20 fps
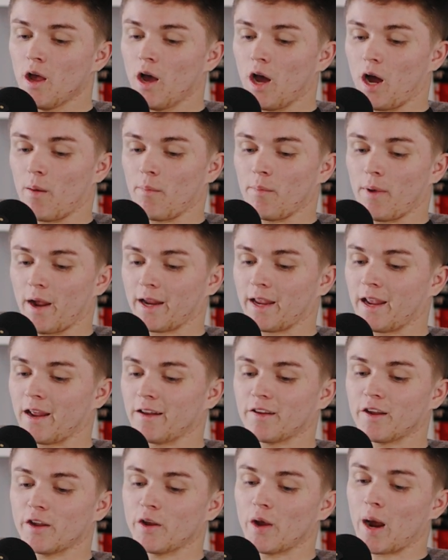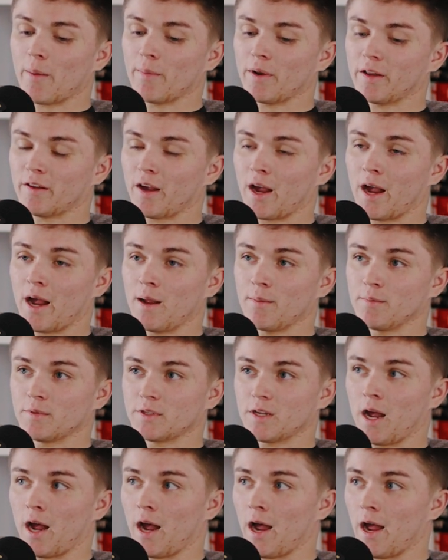I can't tell you how many
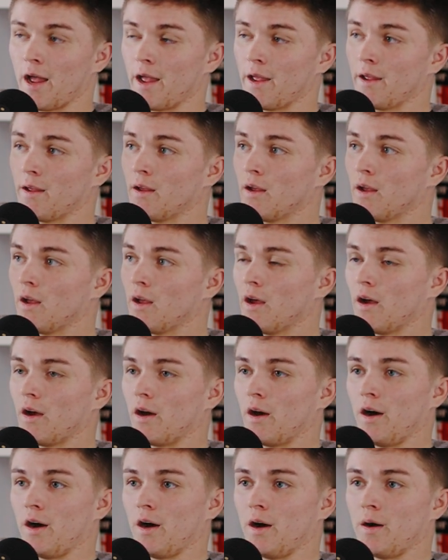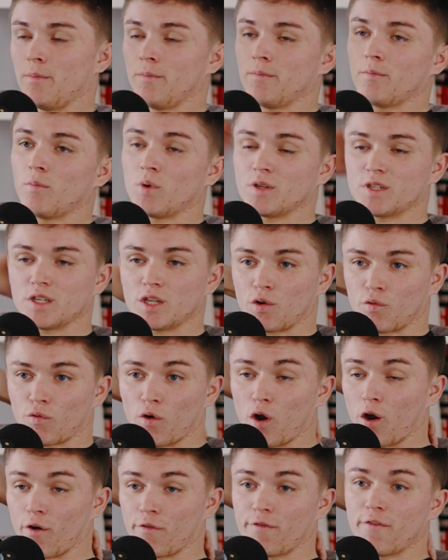times I was in the
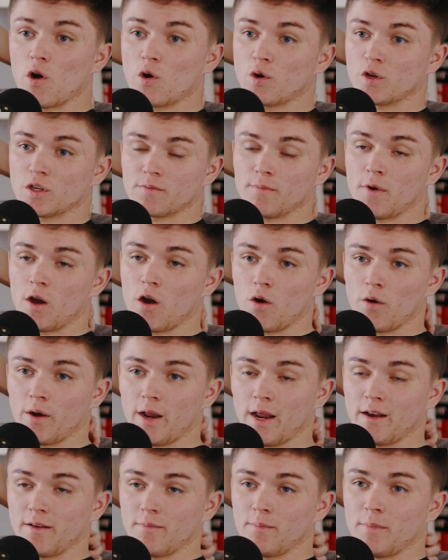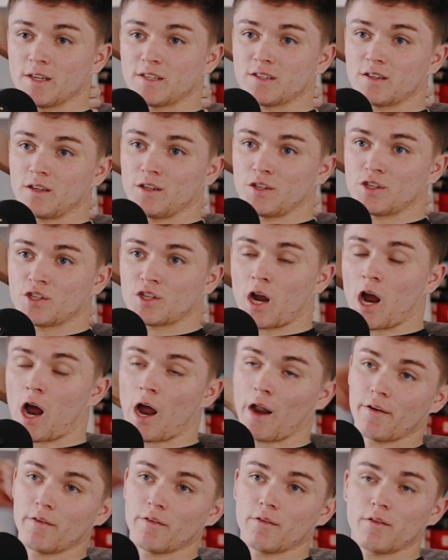wrong focus mode and missed a
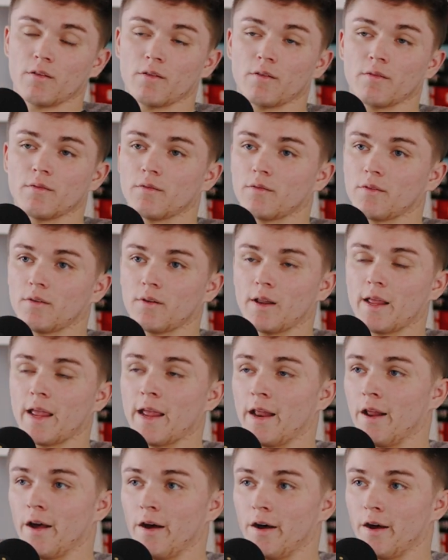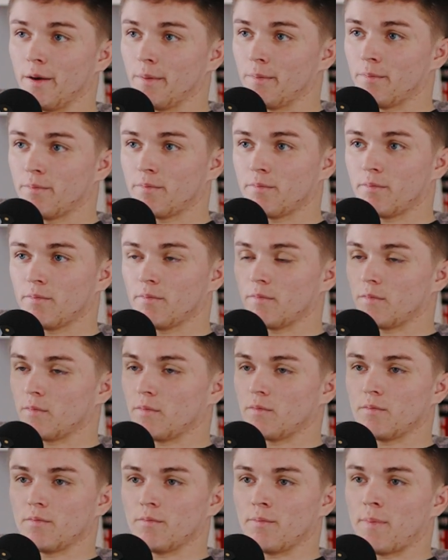shot in a
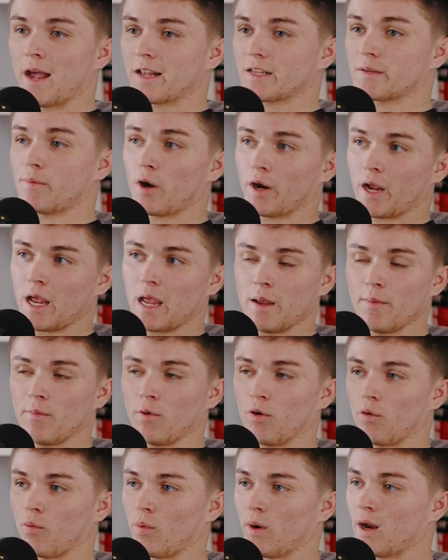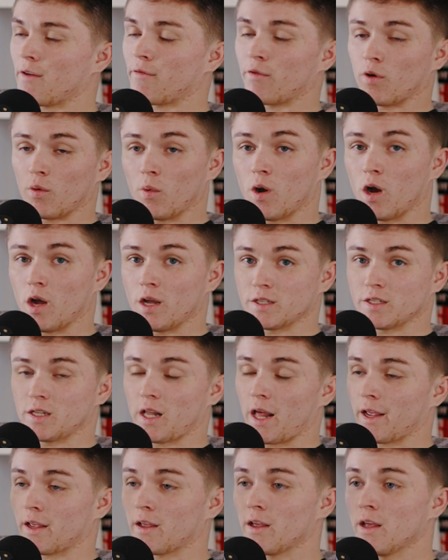basketball game or whatever it was.
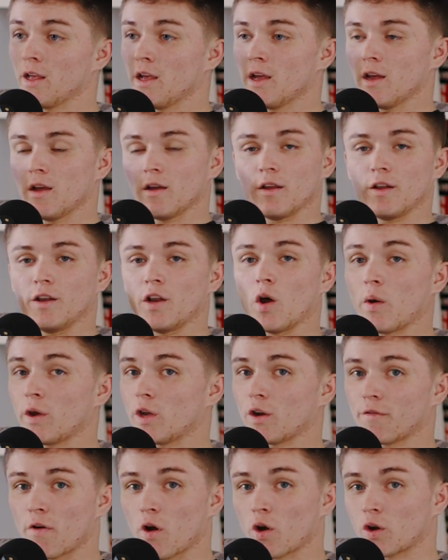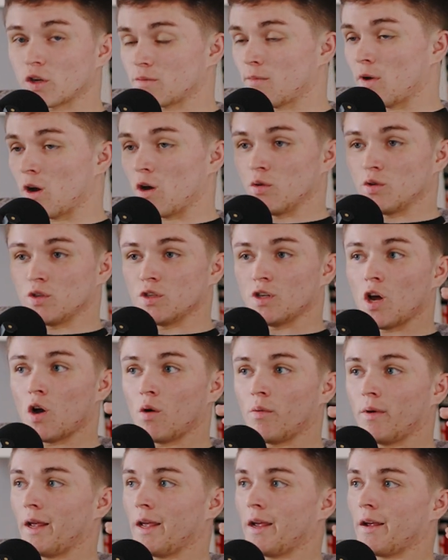Like, knowing your focus modes,
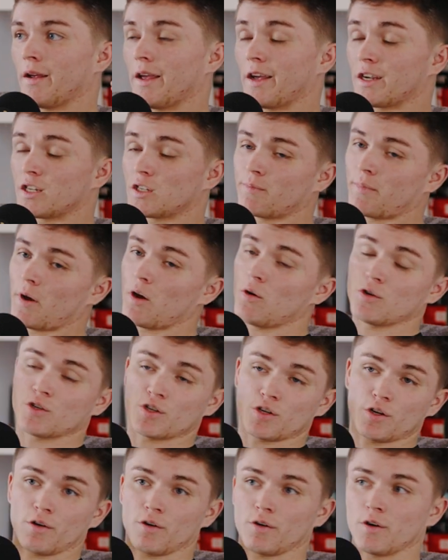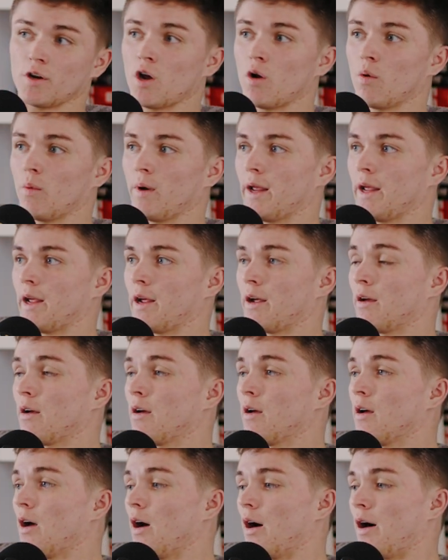knowing exposure, knowing
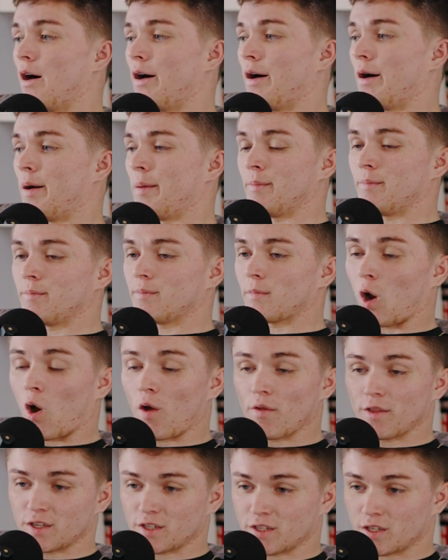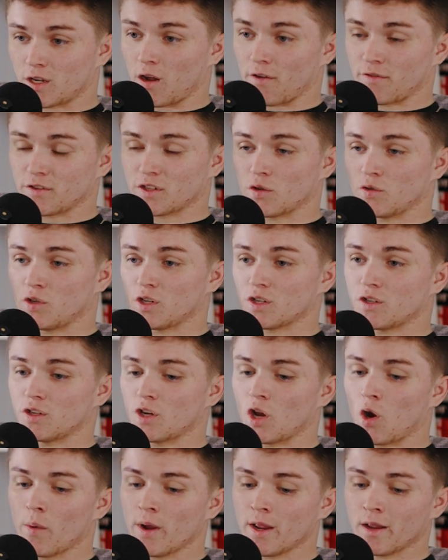all this stuff. So just
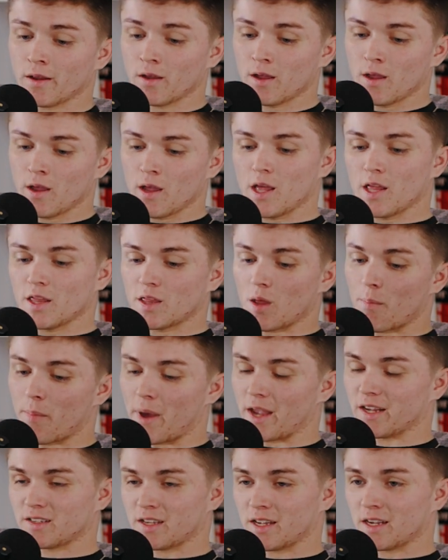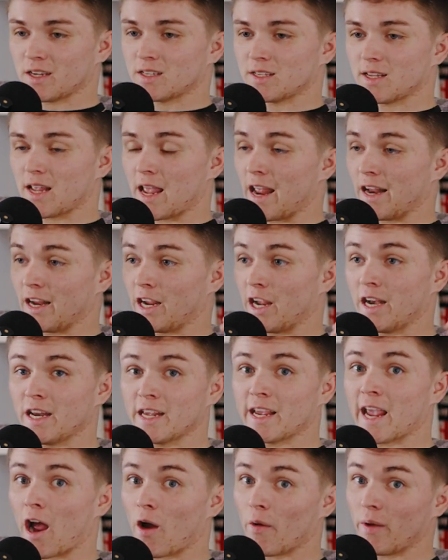knowing the basics and
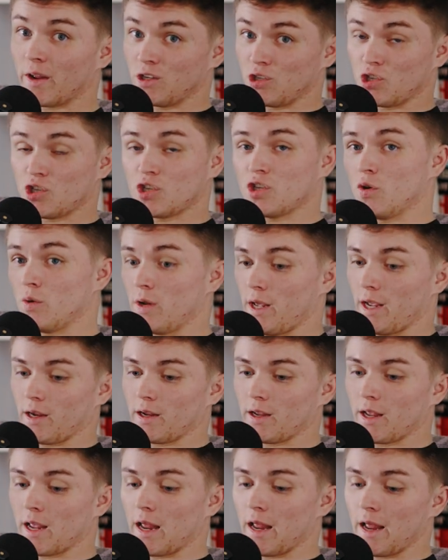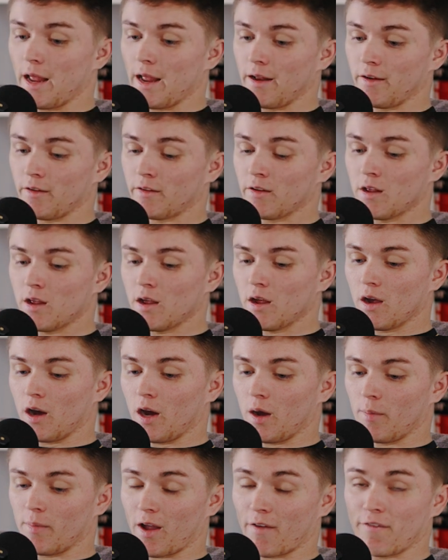getting out and shooting. And
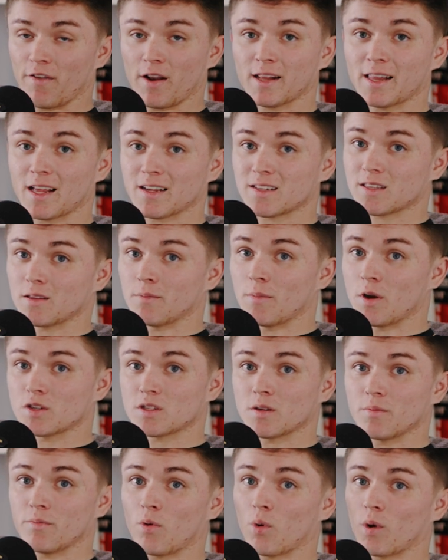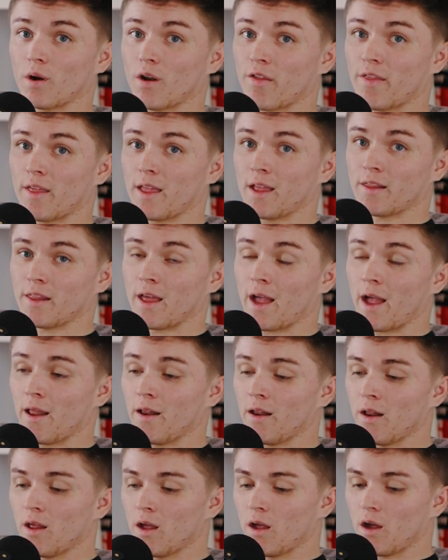I feel like that's the most important thing
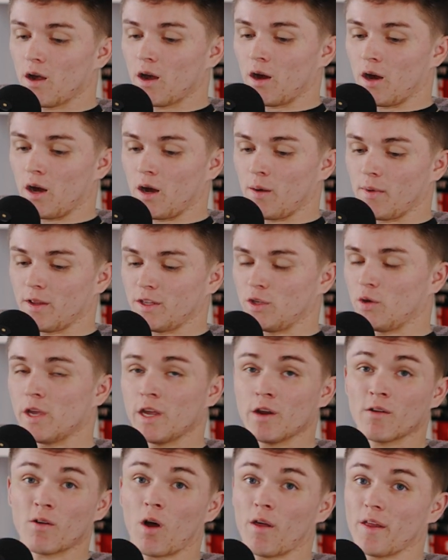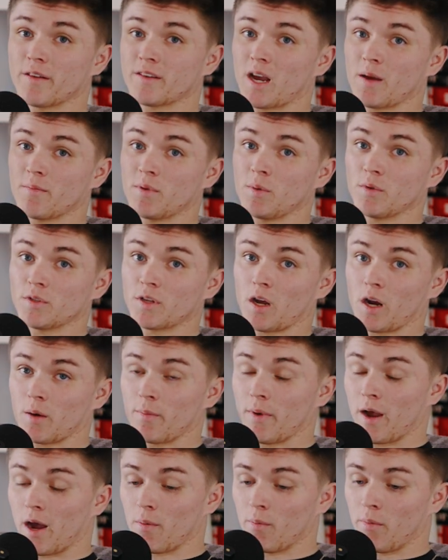that you hear all the time people talk
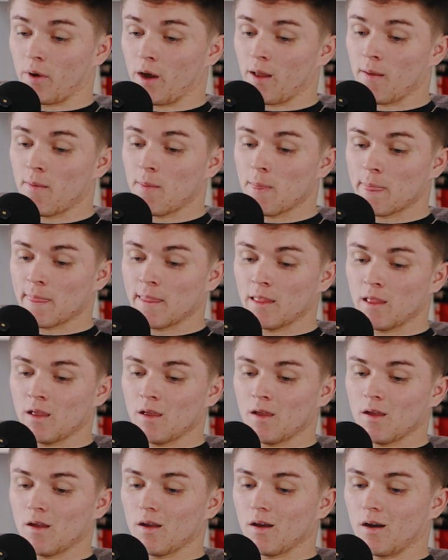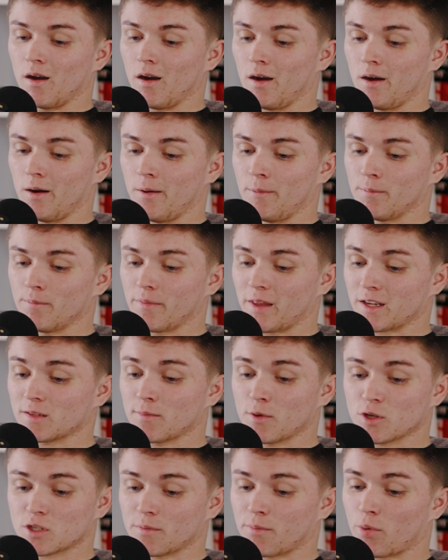about, but that's
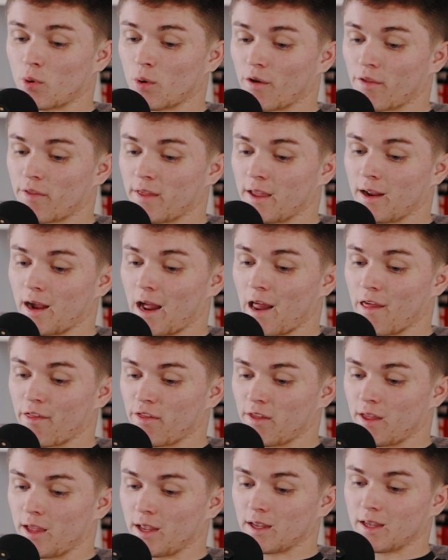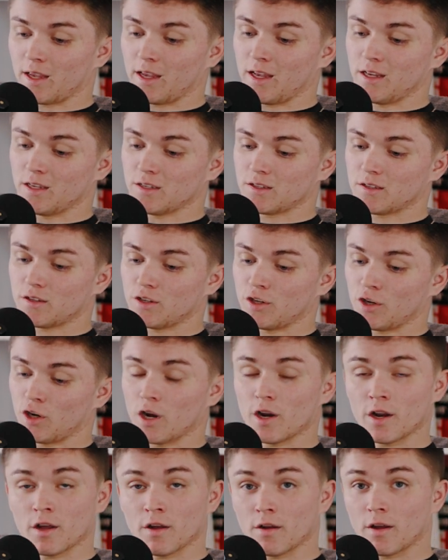the most important thing, I think, is you're
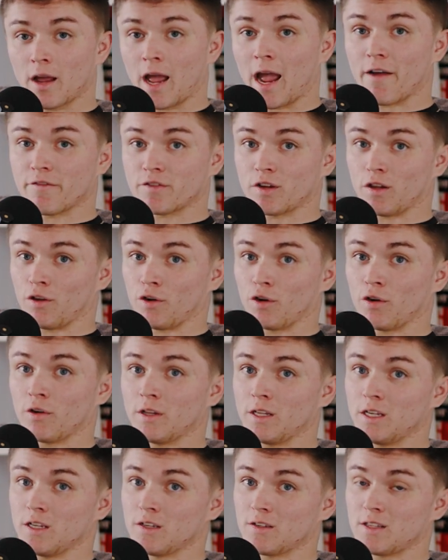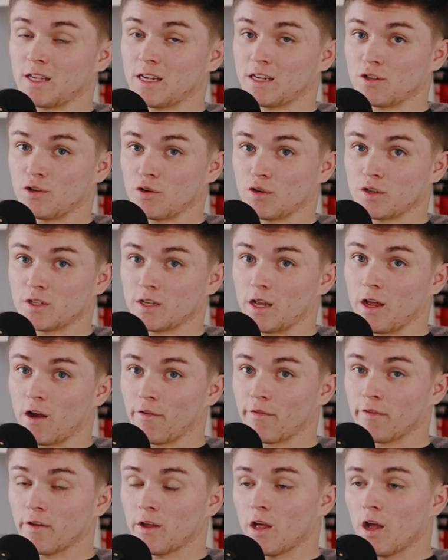going to have to learn these things
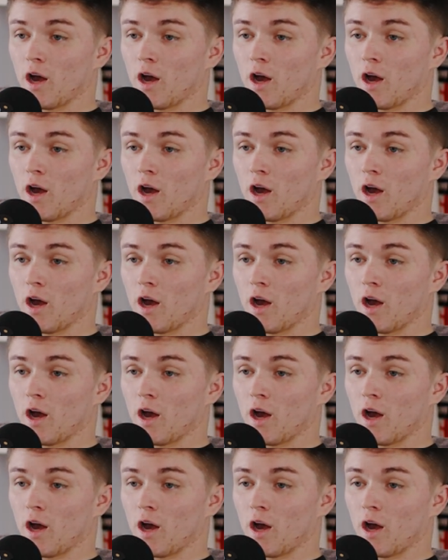yourself.